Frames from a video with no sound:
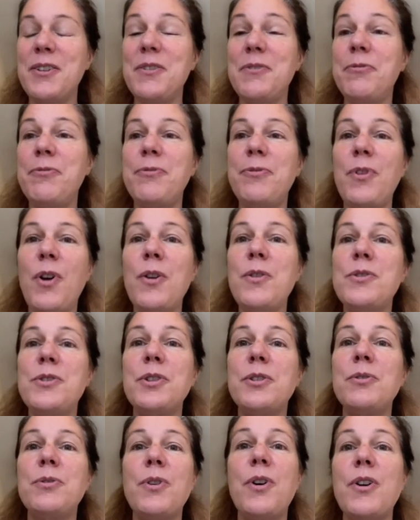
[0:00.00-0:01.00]
could
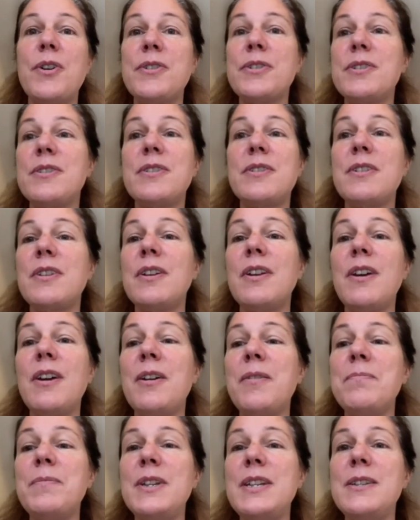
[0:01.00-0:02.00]
float across
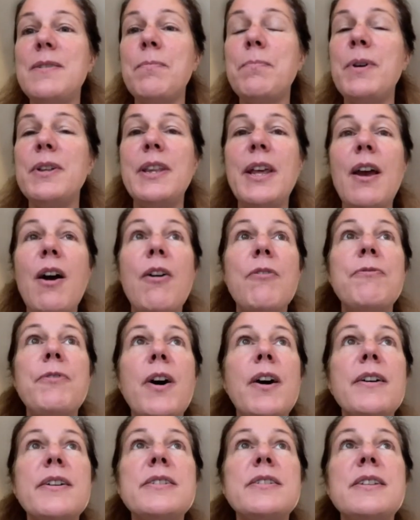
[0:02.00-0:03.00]
um, these, but they are
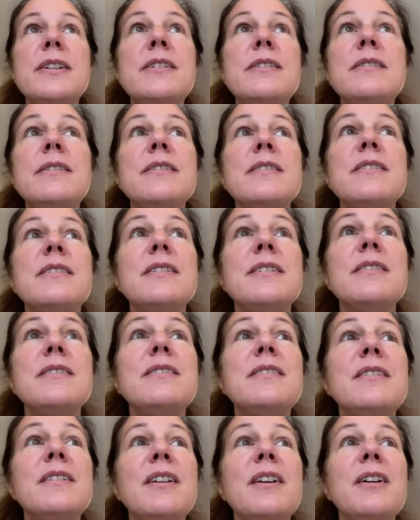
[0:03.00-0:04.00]
vast
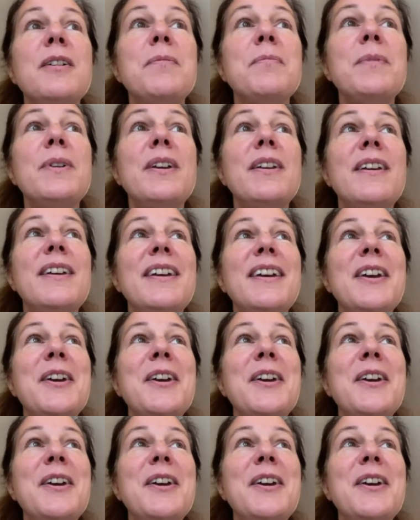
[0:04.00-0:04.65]
distances. Um,